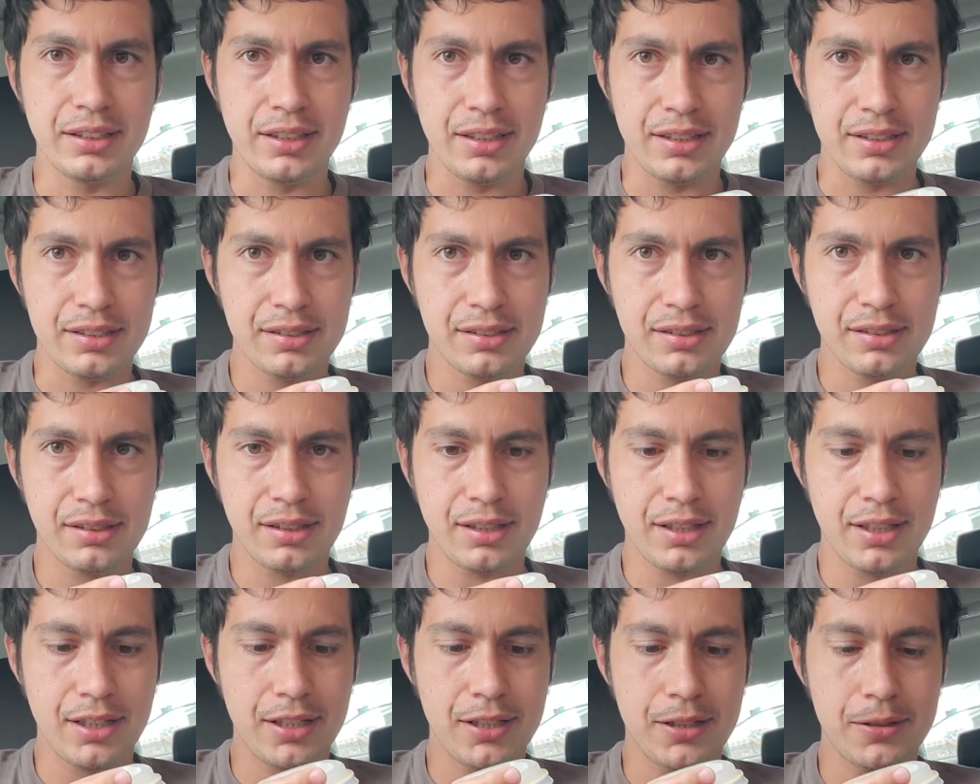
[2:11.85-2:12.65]
this
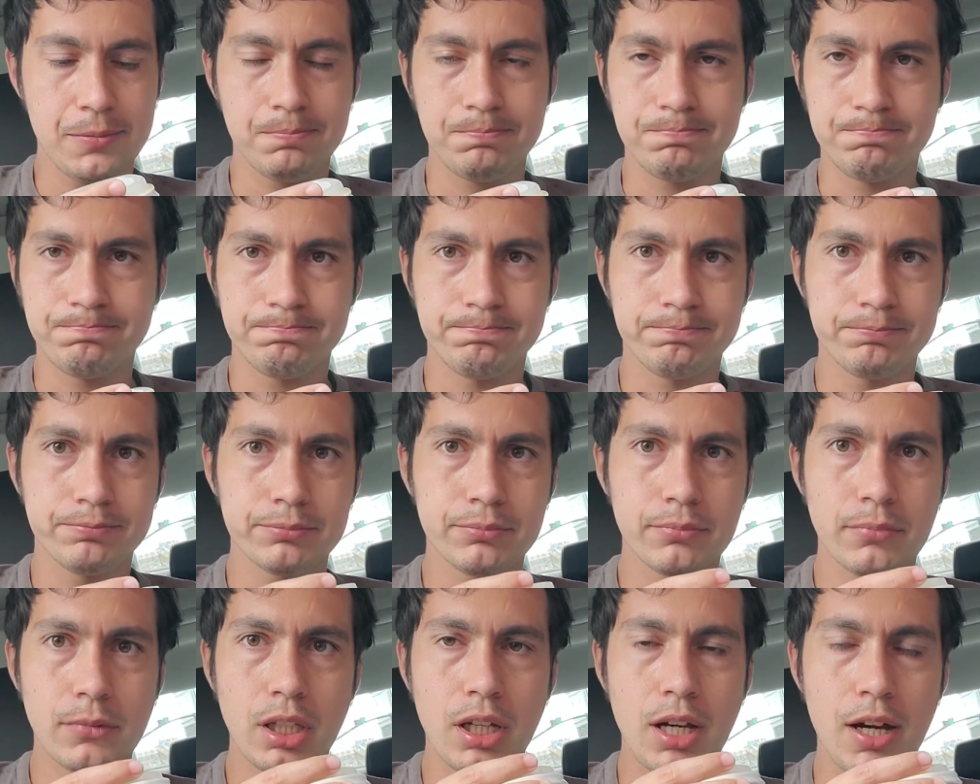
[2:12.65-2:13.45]

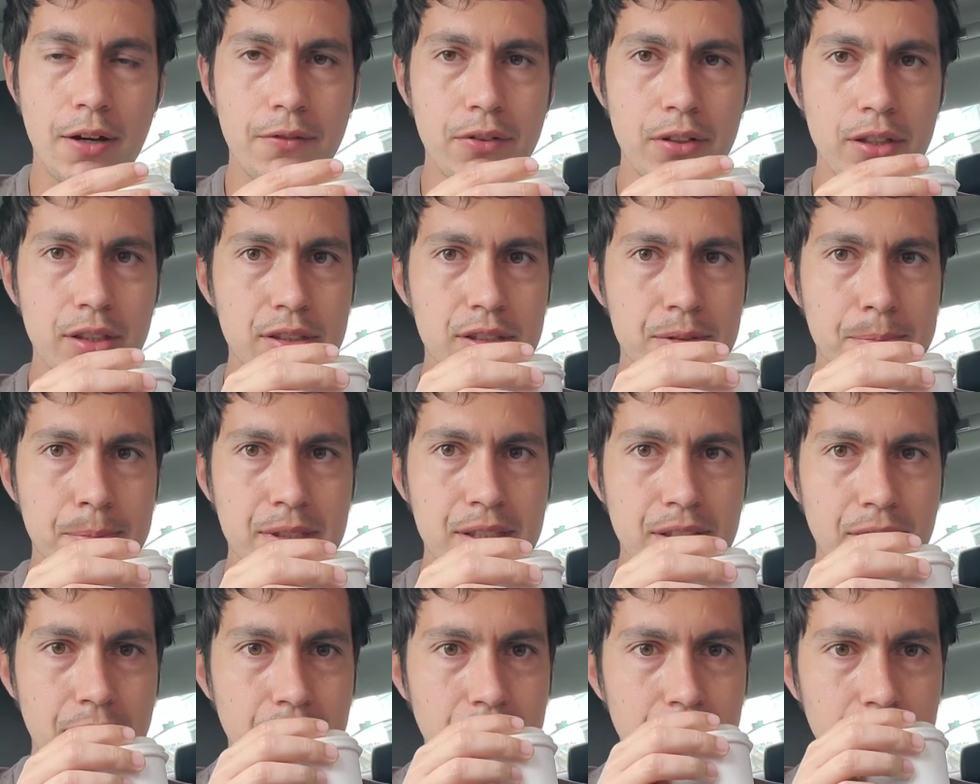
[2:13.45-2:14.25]
coffee
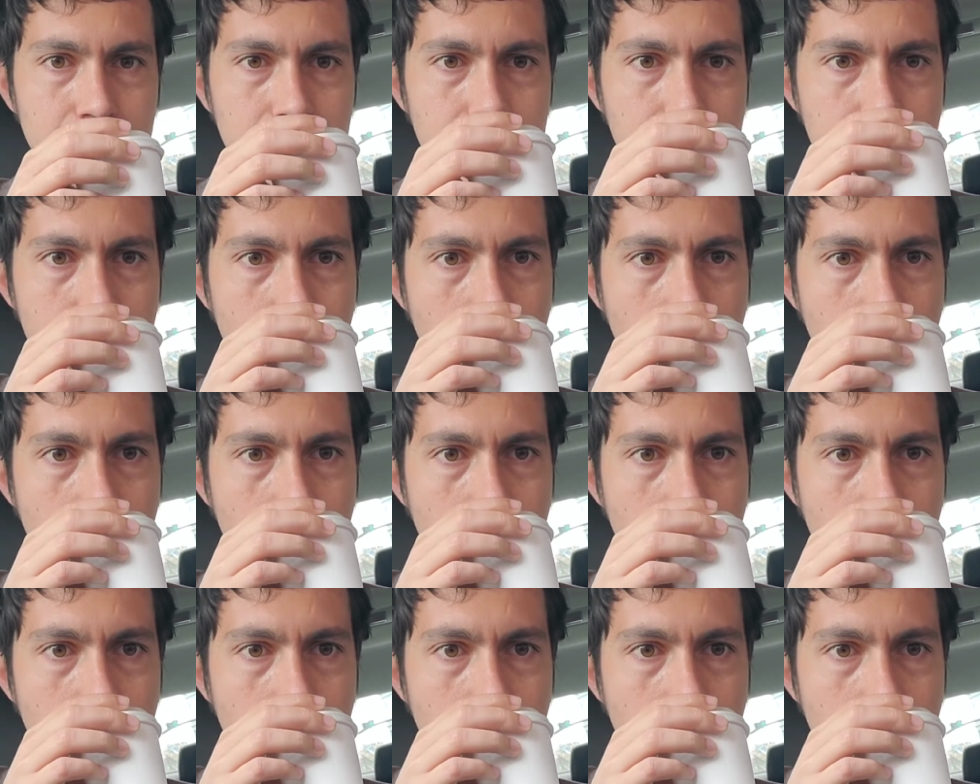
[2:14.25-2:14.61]
specifically.